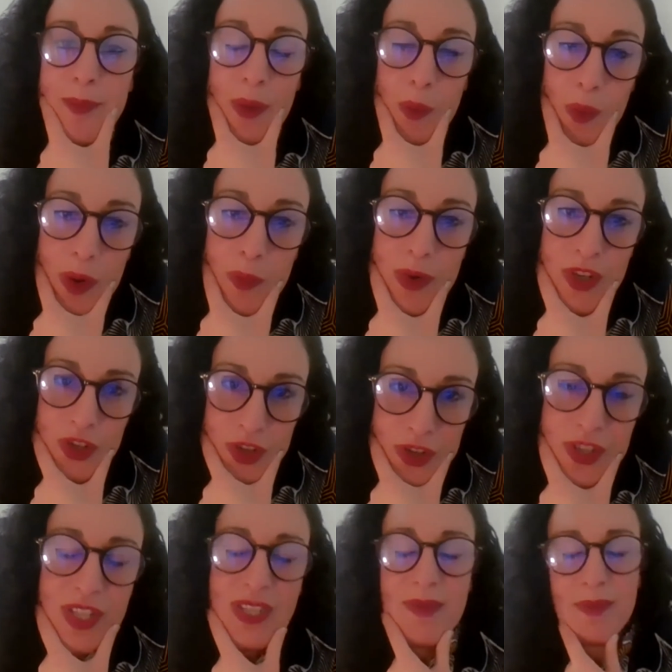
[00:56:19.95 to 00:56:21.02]
What we
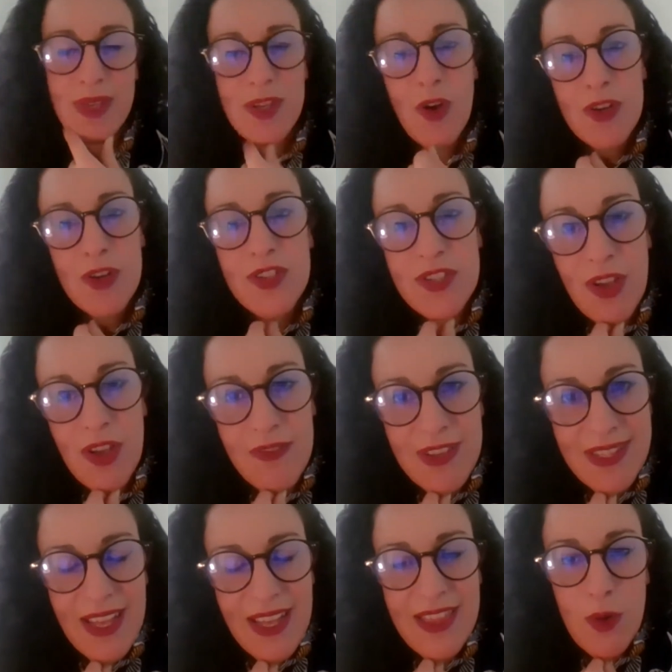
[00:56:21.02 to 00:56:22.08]
should be conscious of
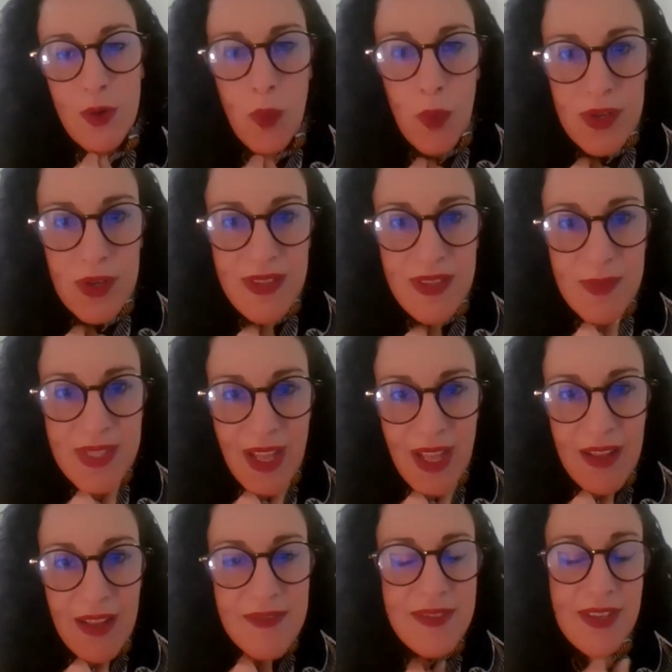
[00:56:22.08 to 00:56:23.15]
is that the courts
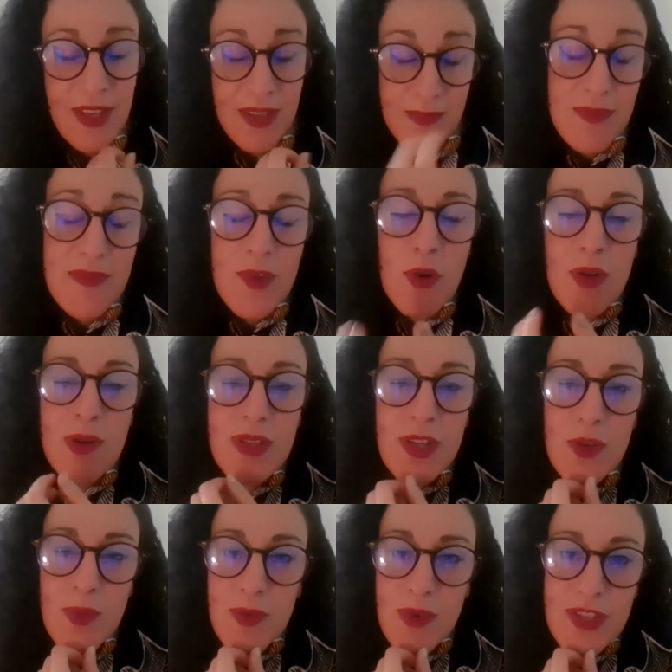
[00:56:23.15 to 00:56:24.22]
themselves, and notably
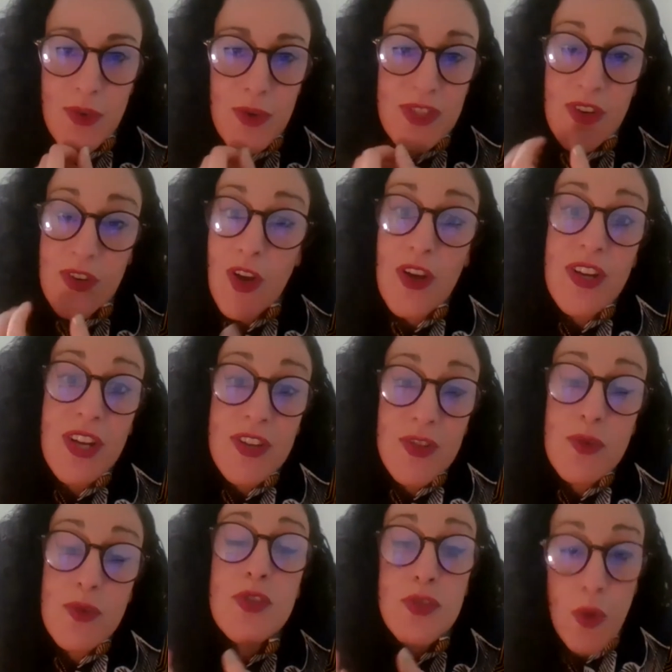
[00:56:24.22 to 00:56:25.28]
human rights courts, are not going
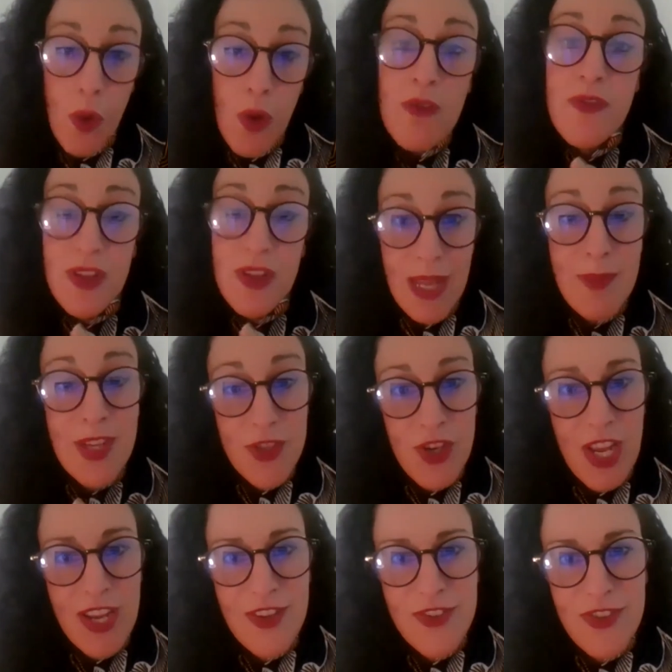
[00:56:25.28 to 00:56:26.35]
to solve climate
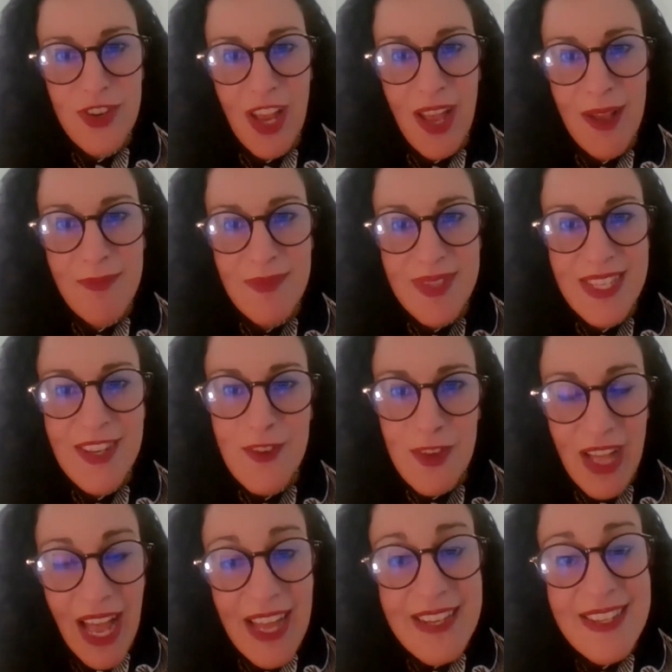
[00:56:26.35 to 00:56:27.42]
change
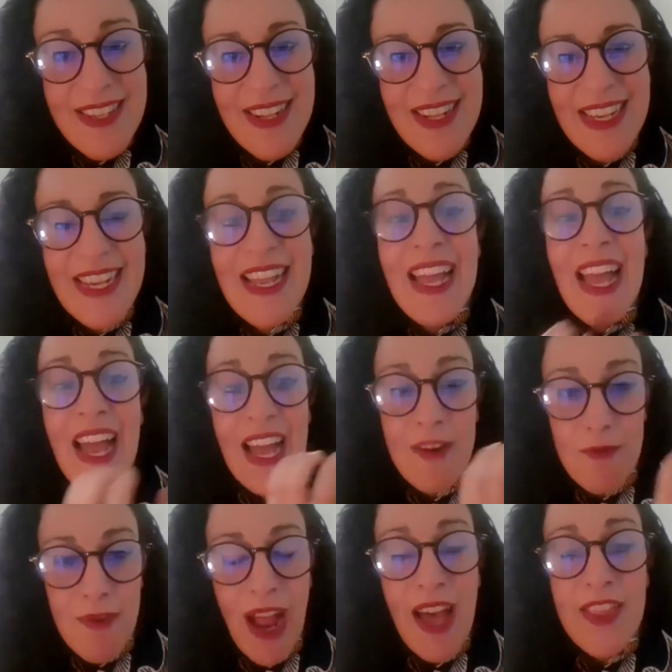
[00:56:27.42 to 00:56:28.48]
single-handedly,
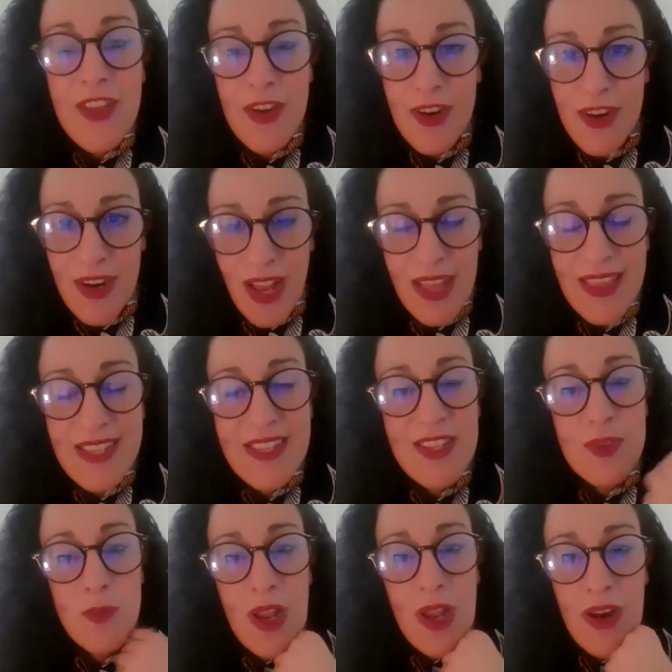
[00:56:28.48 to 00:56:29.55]
and rather, and this
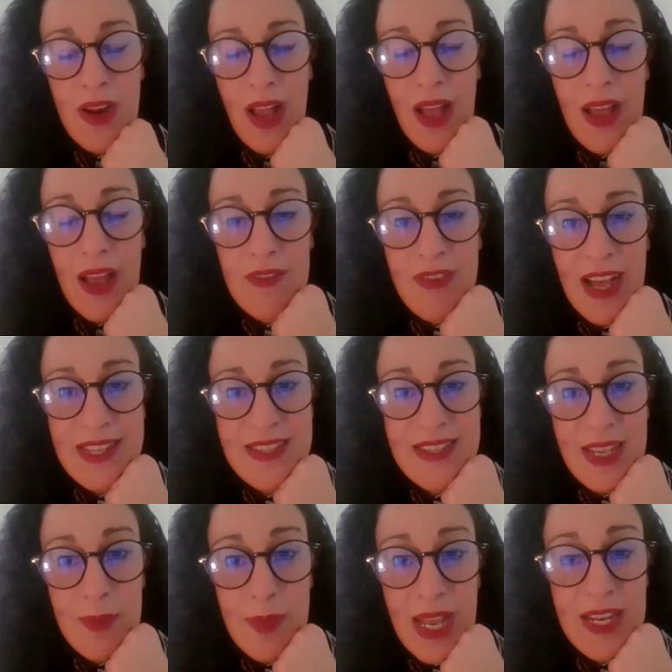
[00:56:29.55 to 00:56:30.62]
is where Avaz's
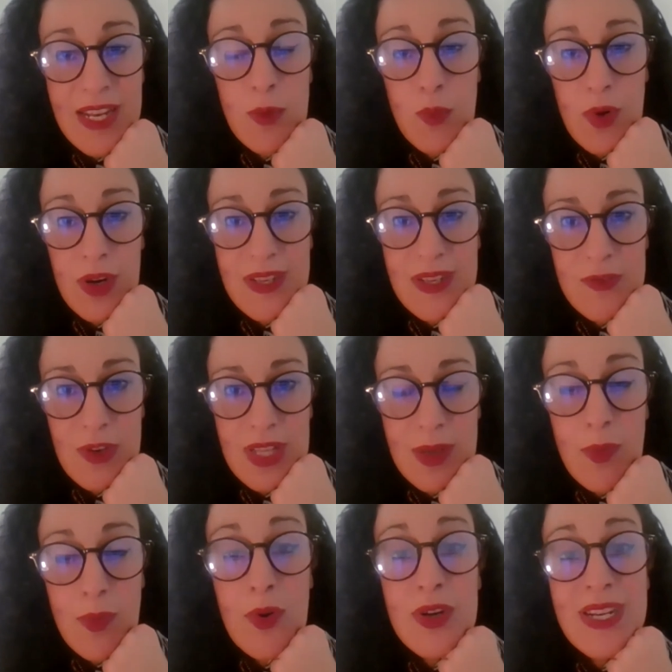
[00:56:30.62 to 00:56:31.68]
campaigning work is really
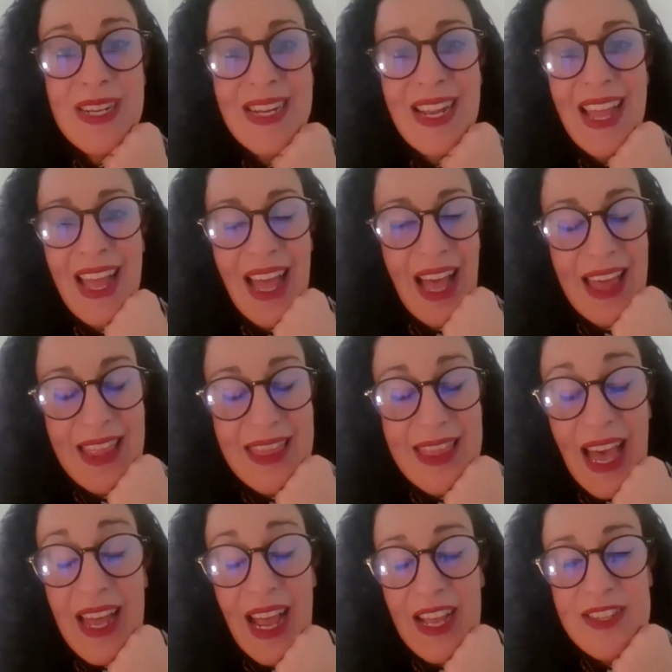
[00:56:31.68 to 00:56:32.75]
important,
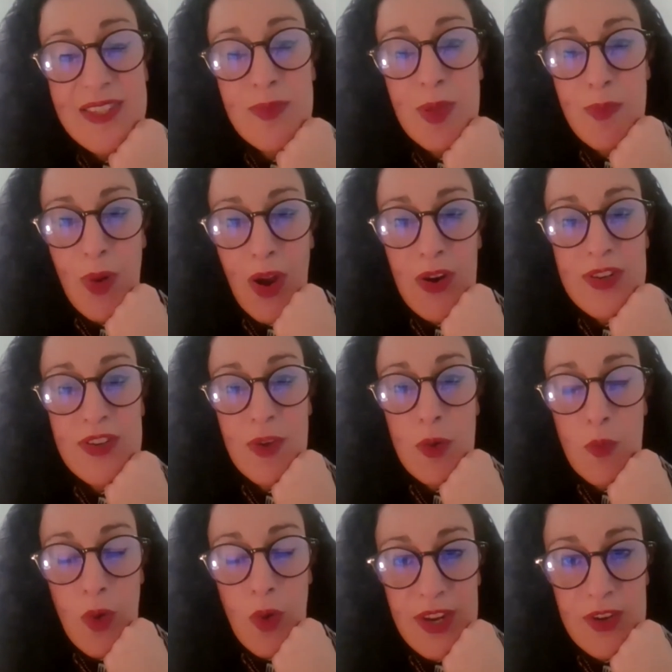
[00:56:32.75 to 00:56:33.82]
that has to be part of a
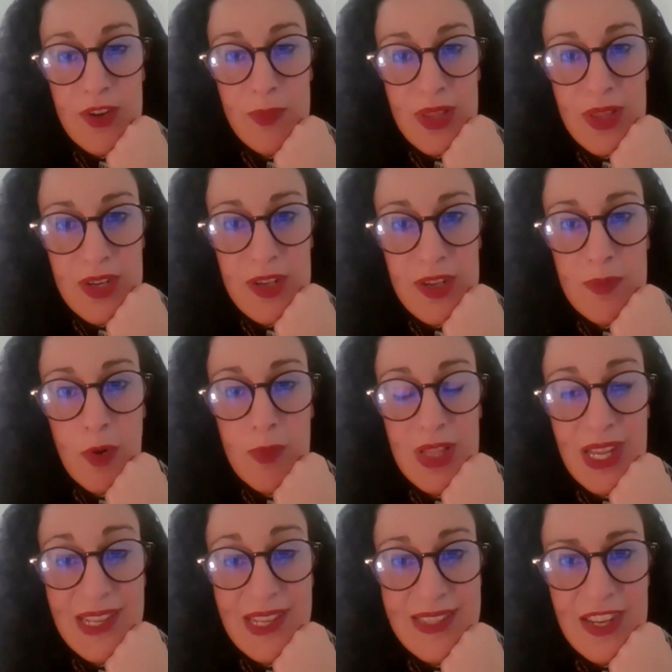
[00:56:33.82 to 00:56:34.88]
wider political
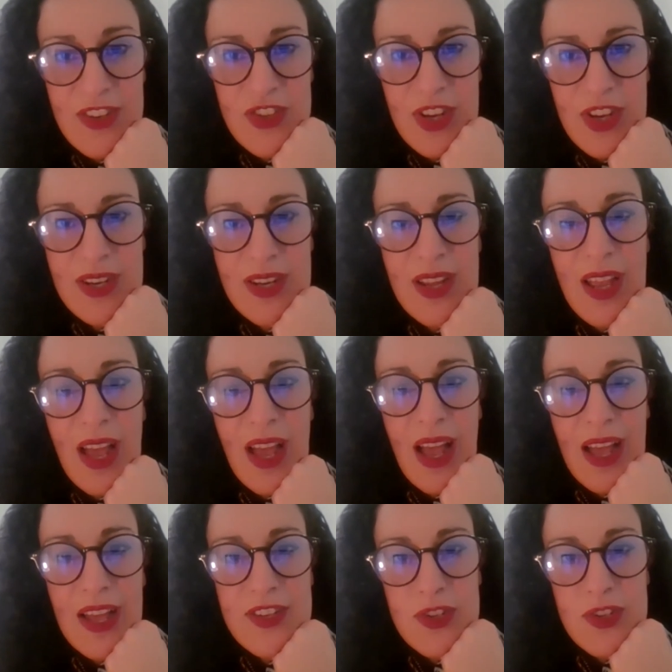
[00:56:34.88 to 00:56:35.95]
mobilization
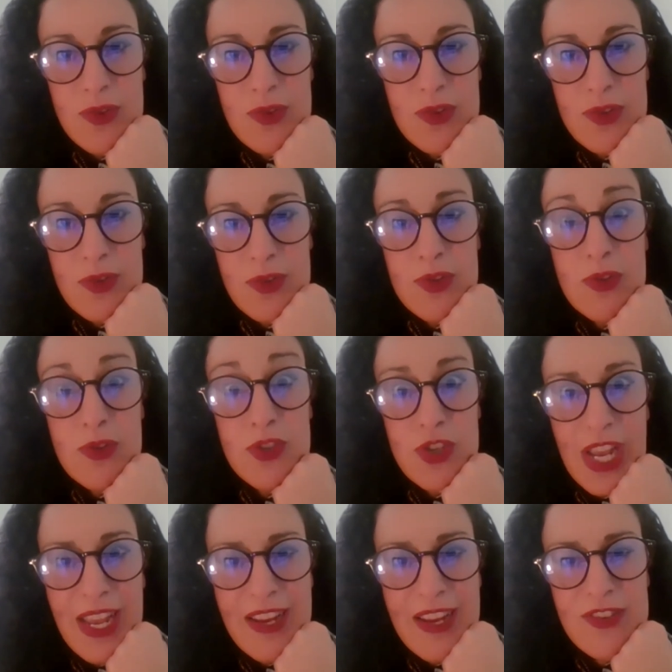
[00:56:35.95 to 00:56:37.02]
to
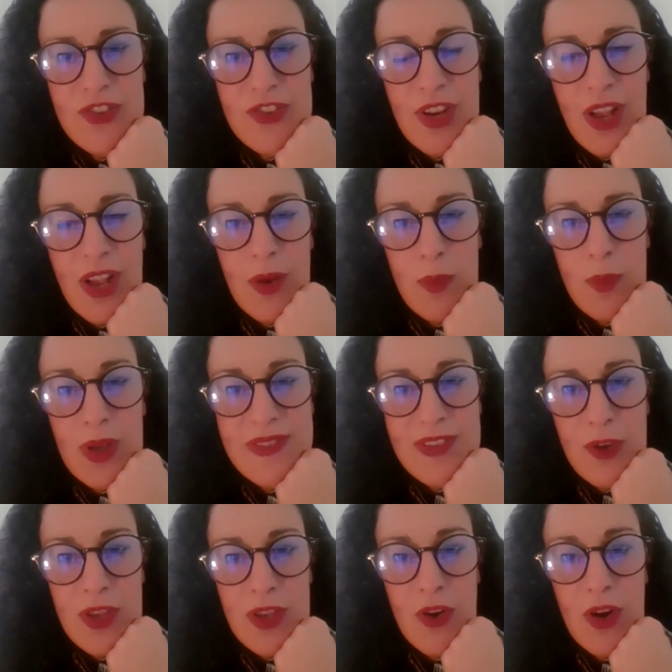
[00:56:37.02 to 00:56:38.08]
change what's
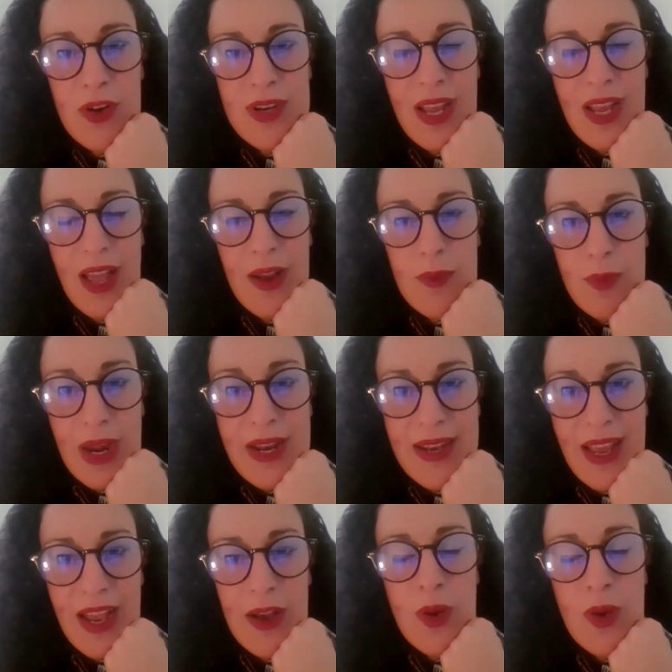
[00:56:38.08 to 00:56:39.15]
going on right
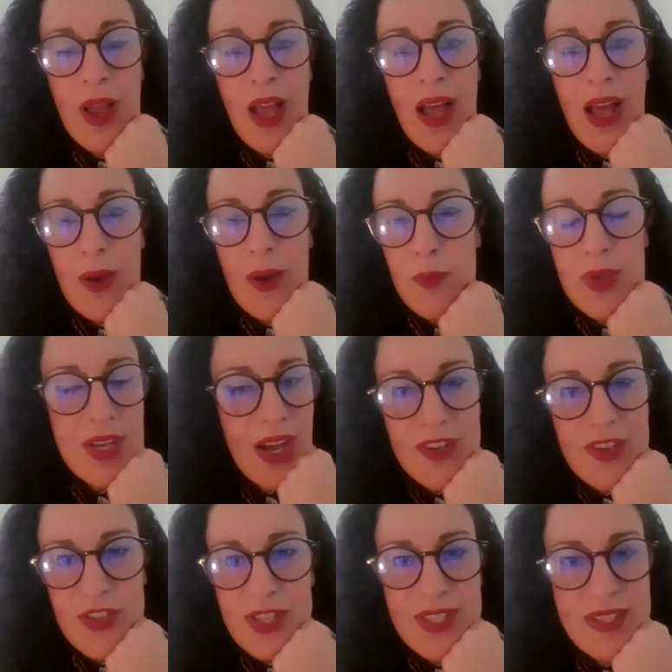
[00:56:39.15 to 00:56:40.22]
now. We
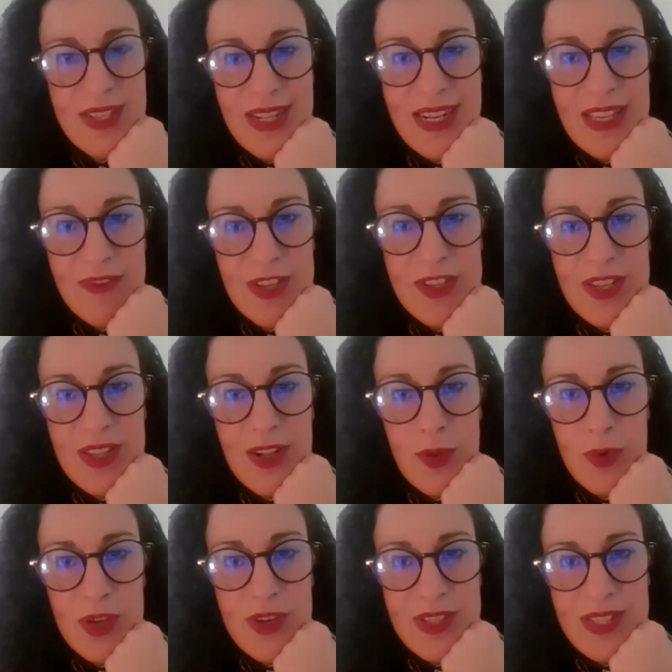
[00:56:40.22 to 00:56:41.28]
can't just leave it to the
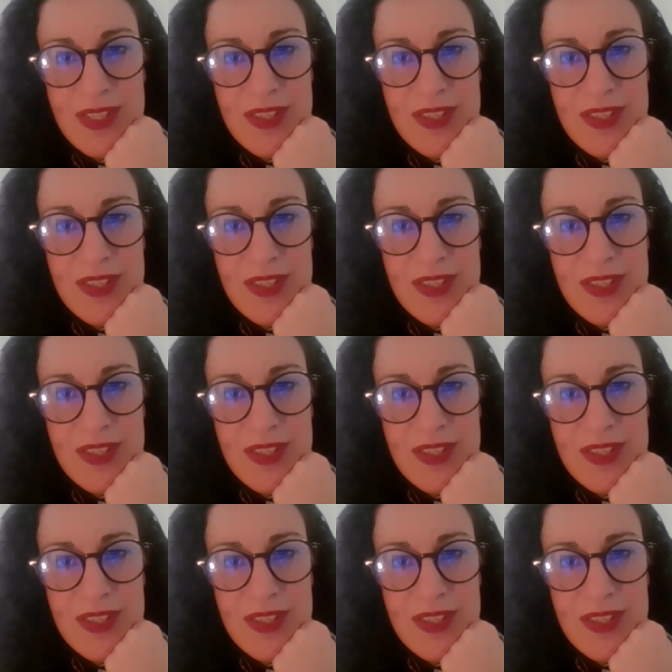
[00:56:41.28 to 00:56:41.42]
lawyers.